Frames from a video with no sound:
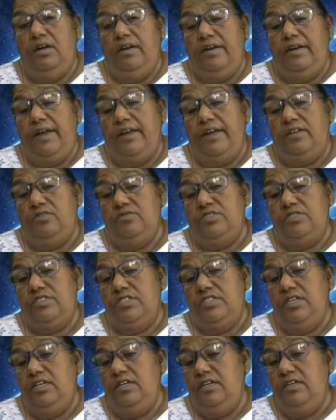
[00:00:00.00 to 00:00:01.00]
like to
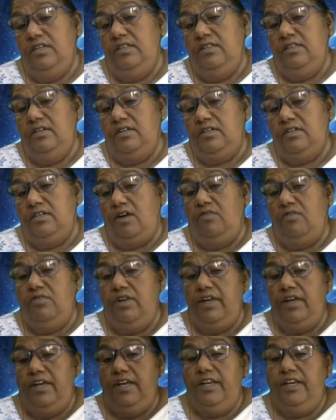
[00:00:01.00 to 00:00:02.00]
stay in the
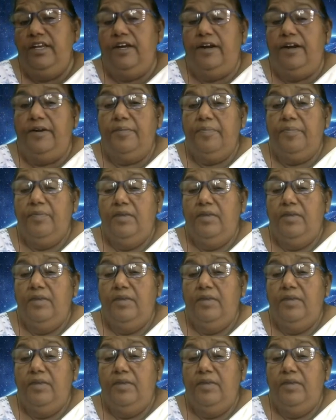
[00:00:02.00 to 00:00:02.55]
town area.